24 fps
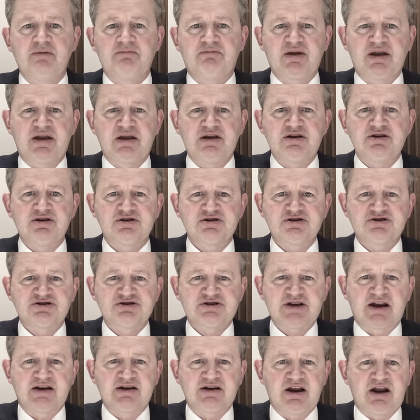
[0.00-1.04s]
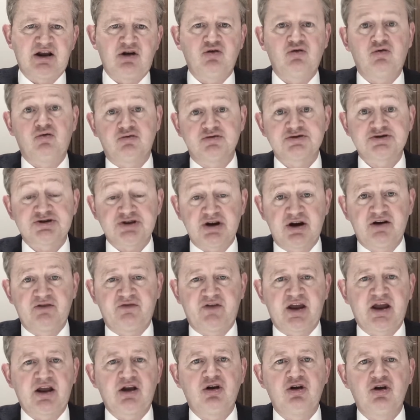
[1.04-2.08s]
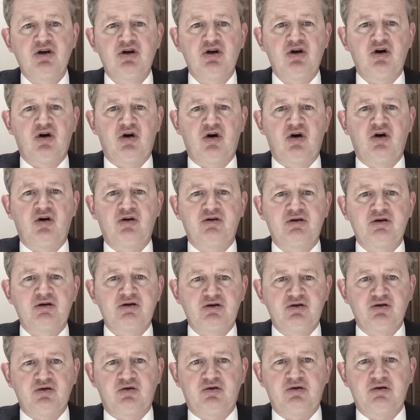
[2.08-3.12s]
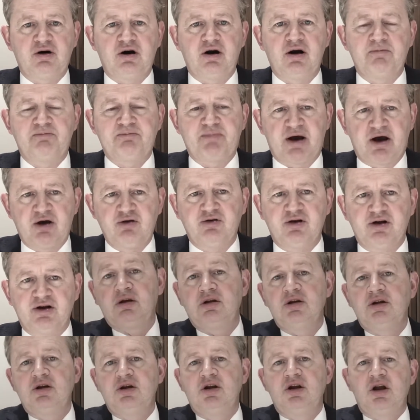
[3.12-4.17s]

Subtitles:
be sending or serving on your opponent.